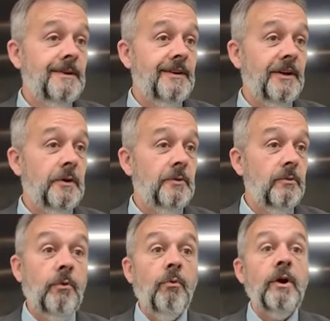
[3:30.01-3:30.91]
You know,
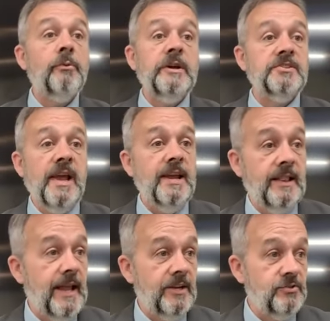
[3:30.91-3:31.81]
what did we say
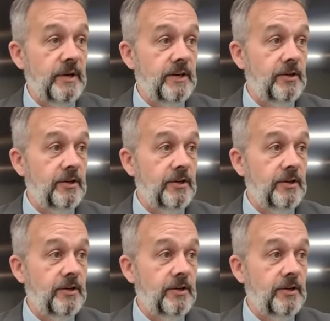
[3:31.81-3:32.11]
last week?